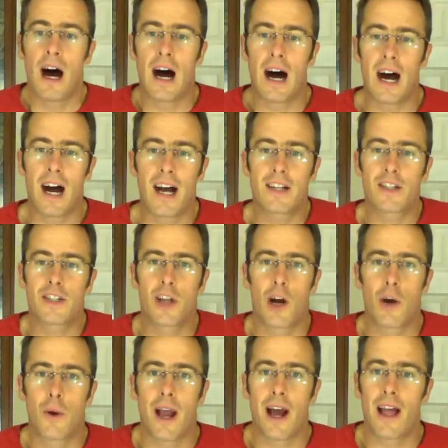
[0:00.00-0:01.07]
So yeah,
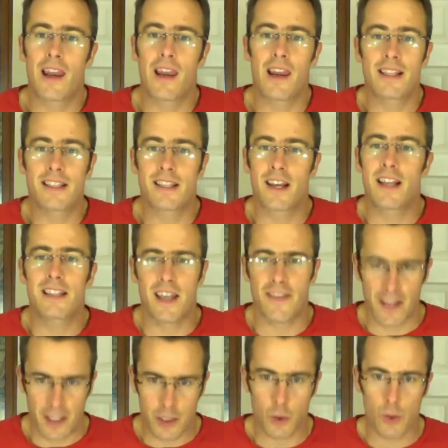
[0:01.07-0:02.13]
let's get that
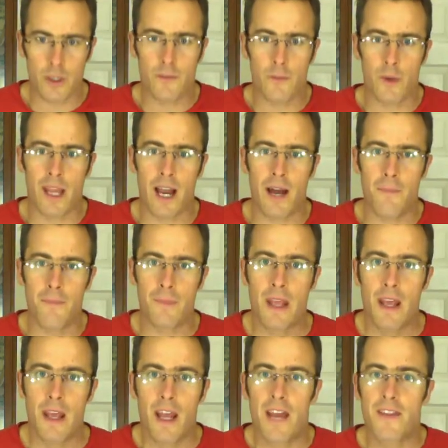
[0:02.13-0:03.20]
sorted if we can. In
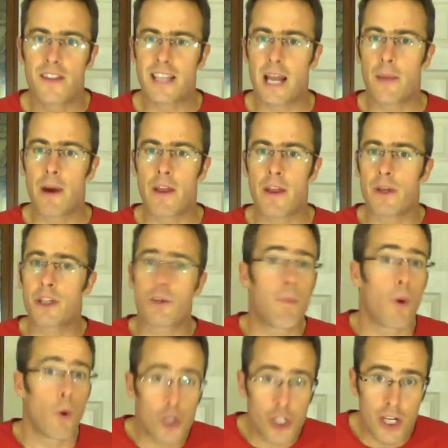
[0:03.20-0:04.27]
the same way that we support
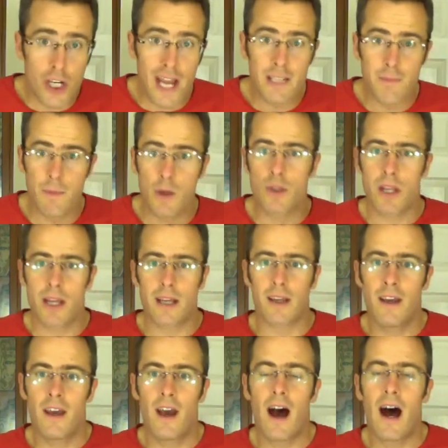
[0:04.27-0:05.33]
Sinead's music,
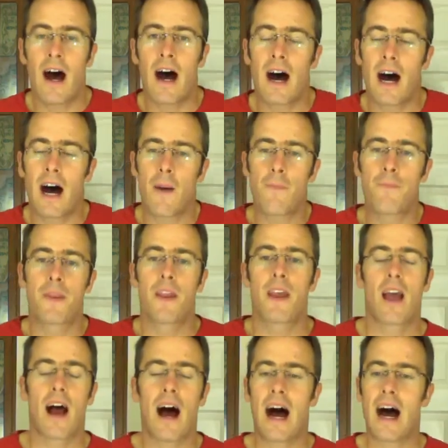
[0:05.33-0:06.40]
and
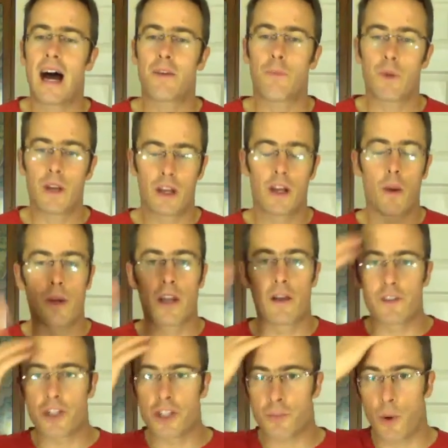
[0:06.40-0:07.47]
we'd love to
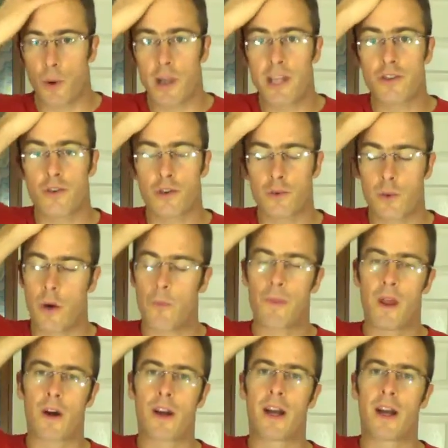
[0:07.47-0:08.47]
support Lisa as well. Okay.